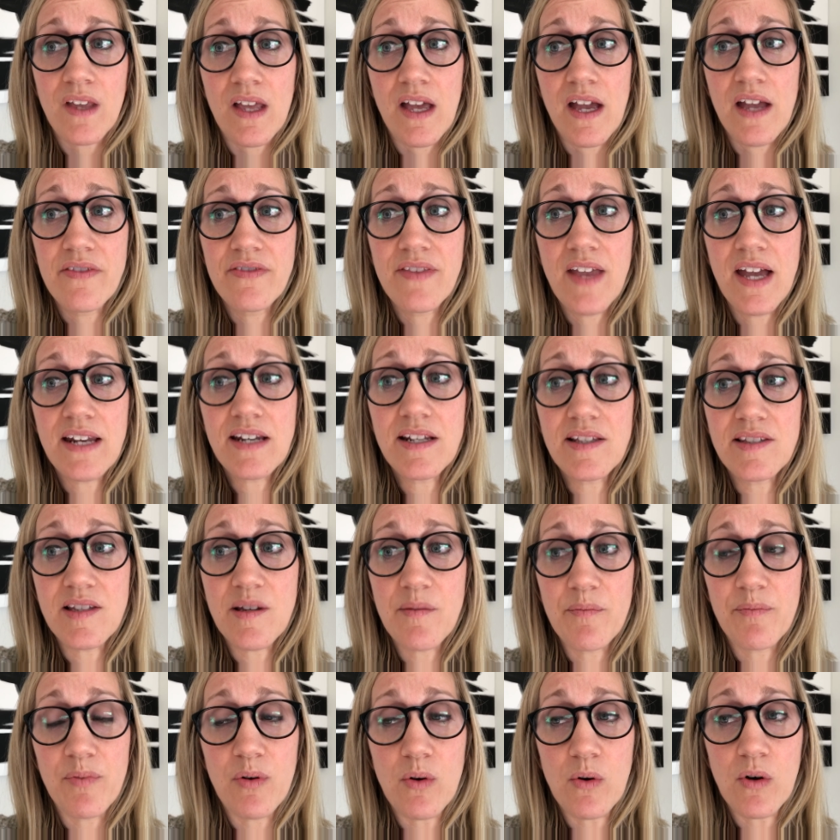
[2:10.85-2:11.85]
And then it's
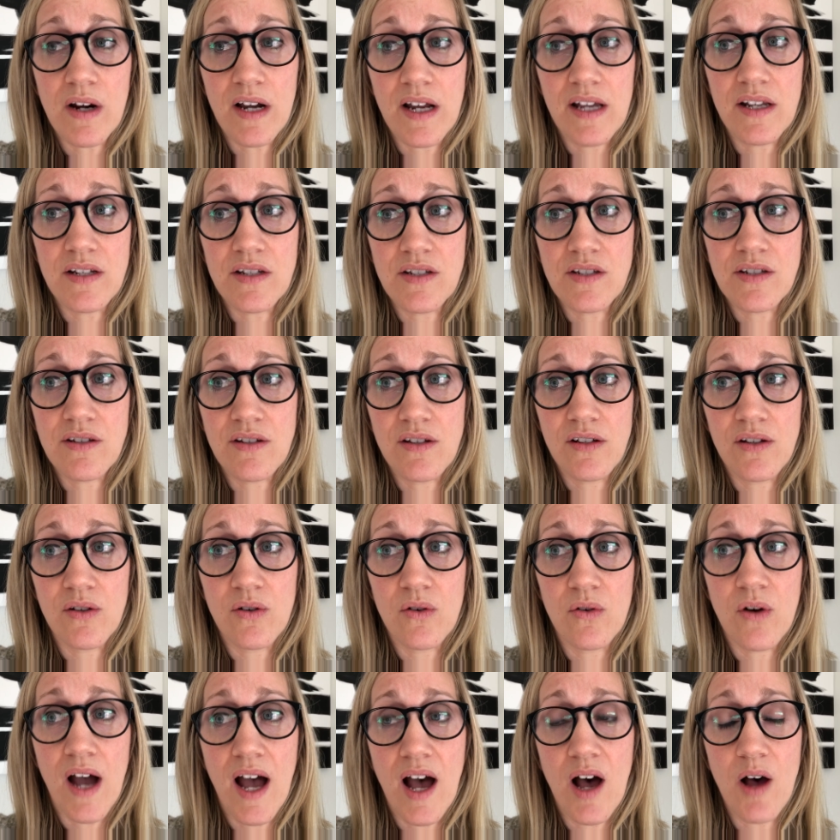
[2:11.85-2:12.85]
important
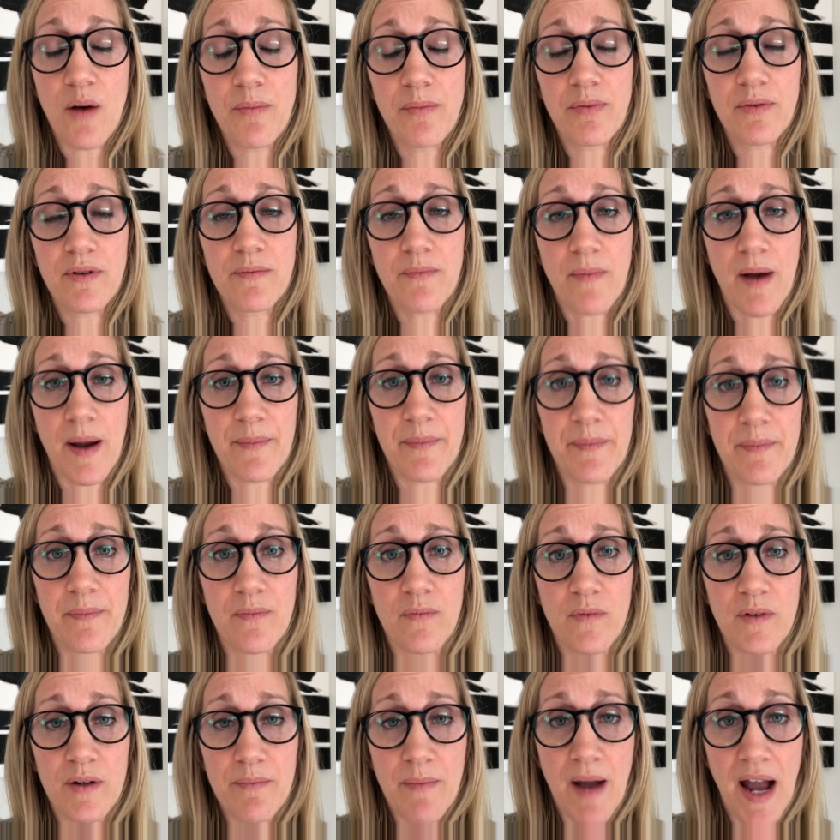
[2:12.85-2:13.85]
to help
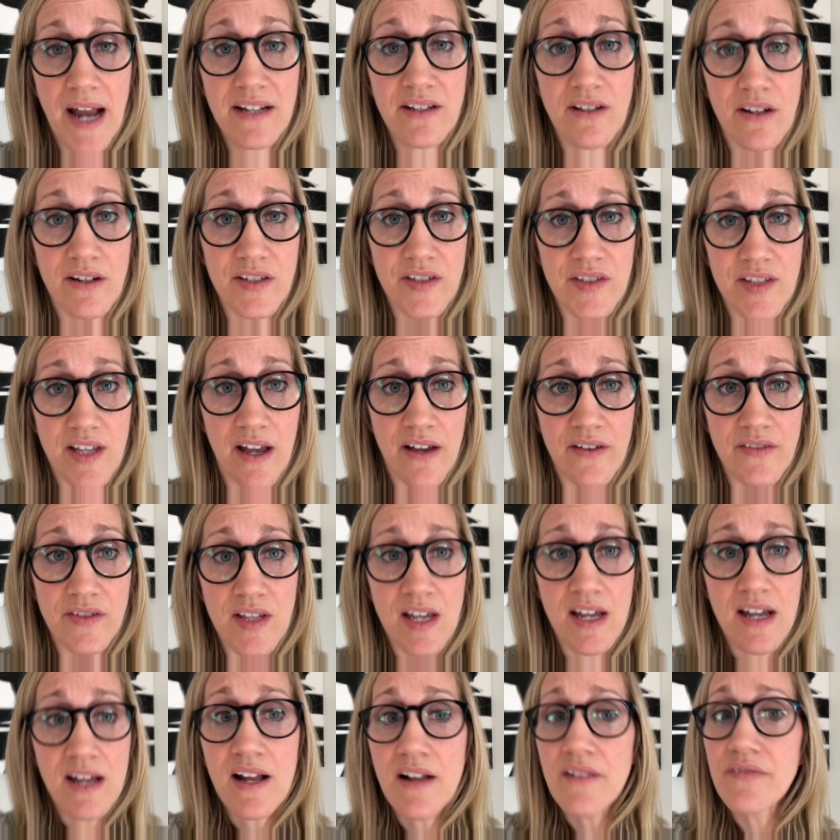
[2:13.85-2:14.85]
remind ourselves
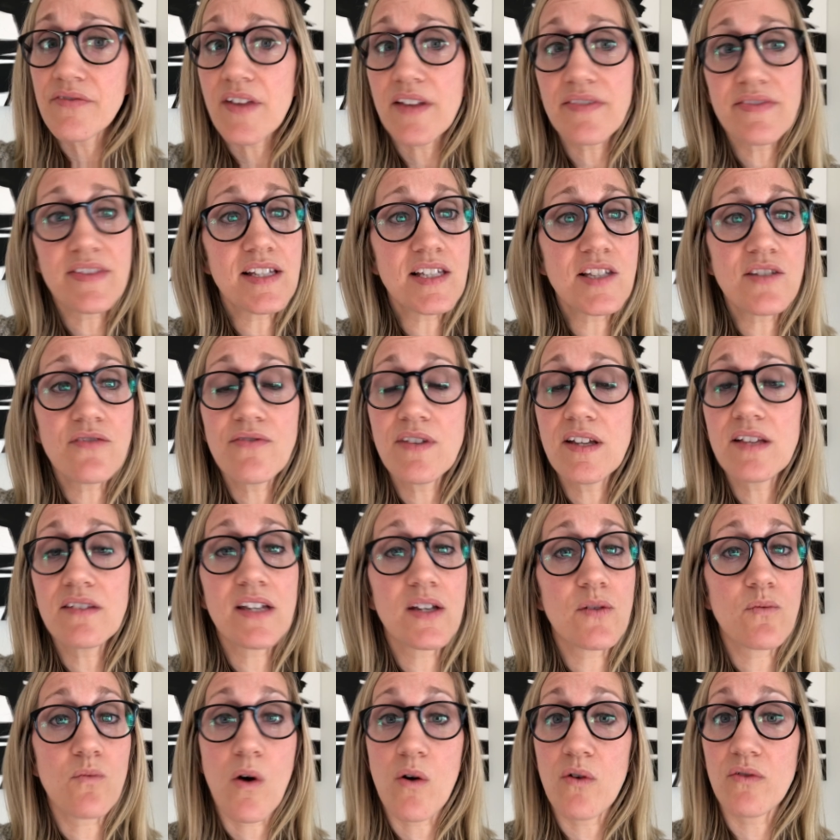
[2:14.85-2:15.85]
that this
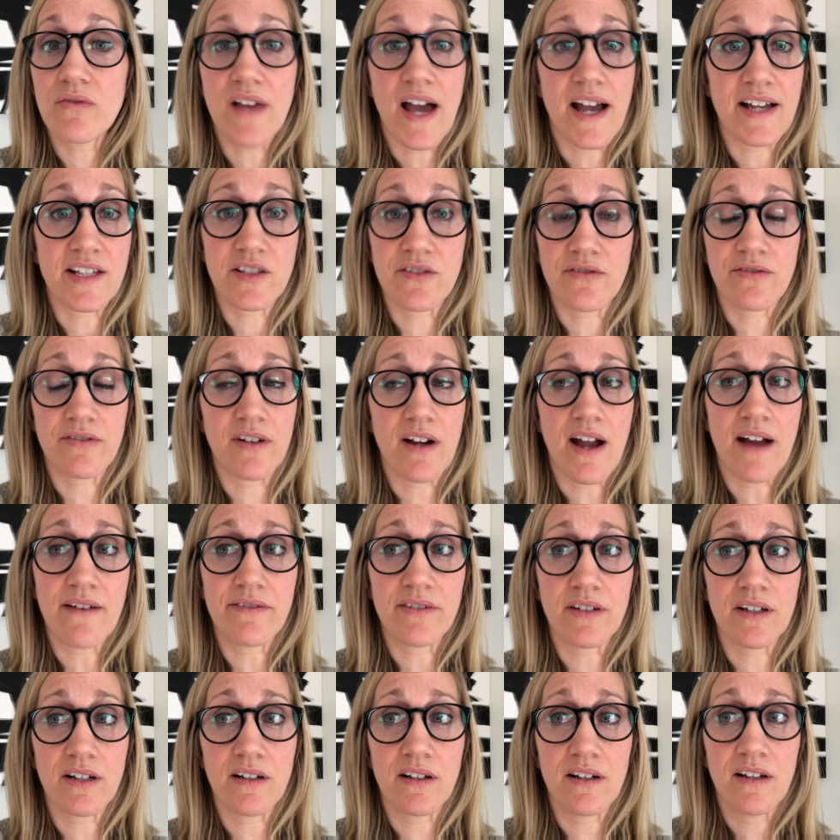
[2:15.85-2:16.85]
feeling won't last
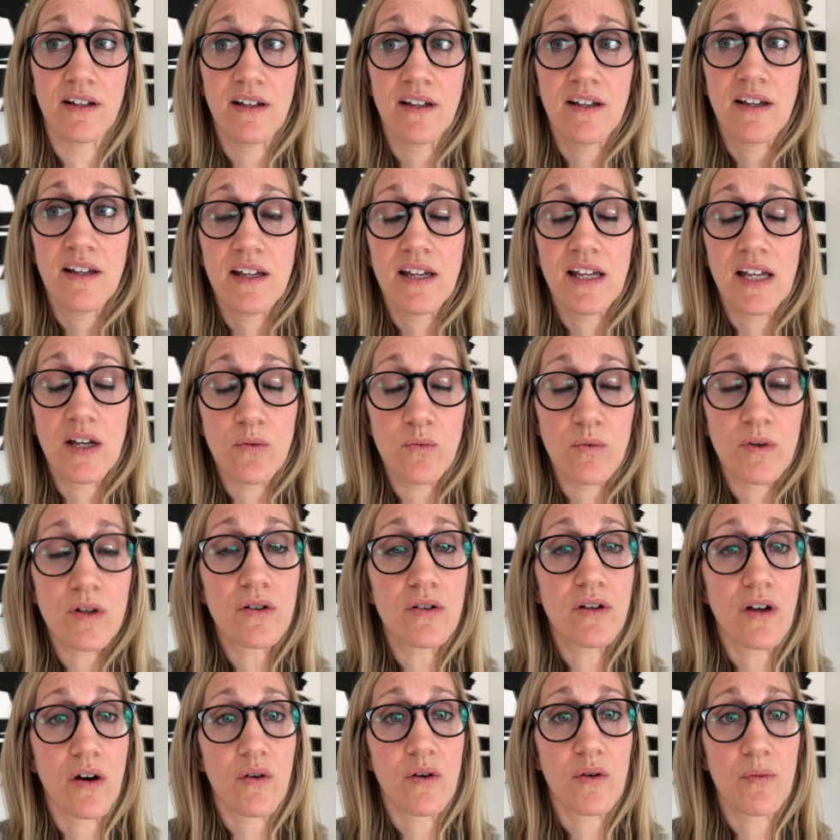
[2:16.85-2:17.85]
forever. It will
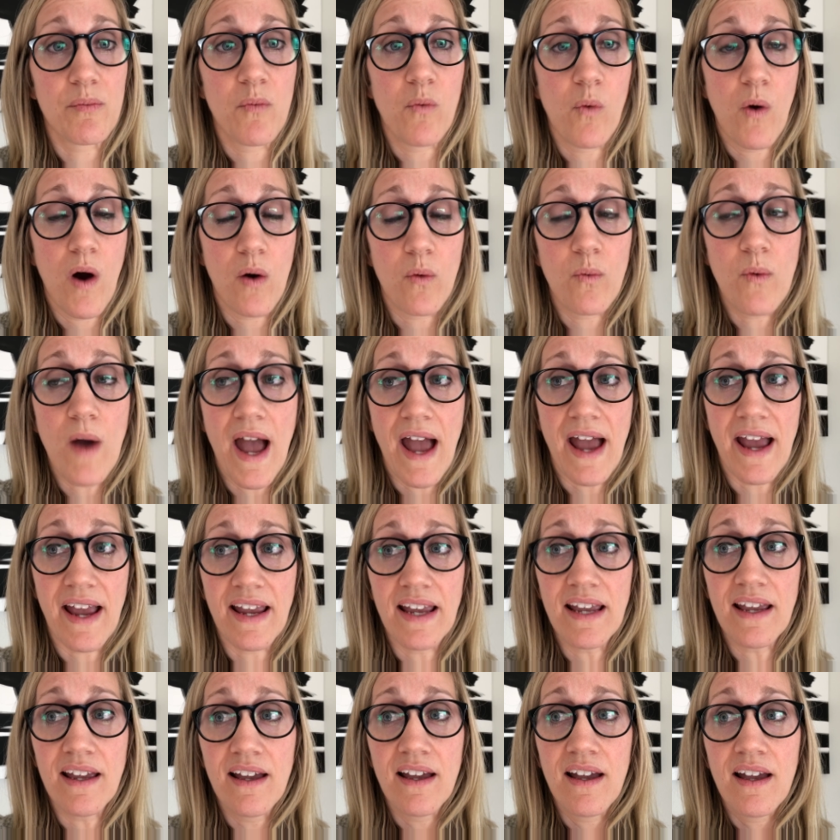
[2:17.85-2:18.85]
go
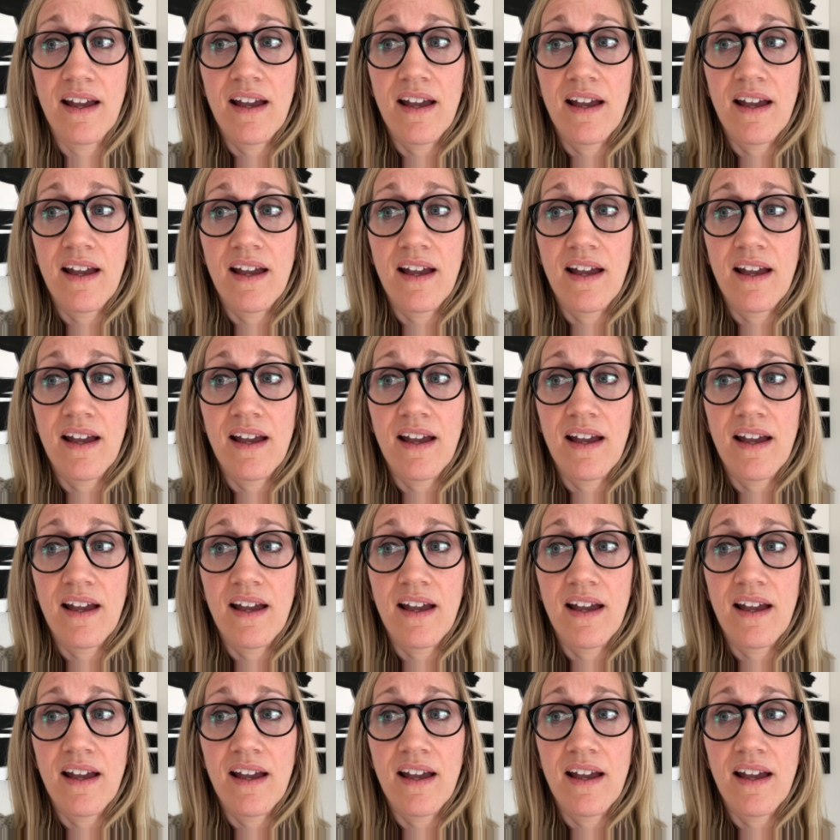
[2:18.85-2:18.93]
away.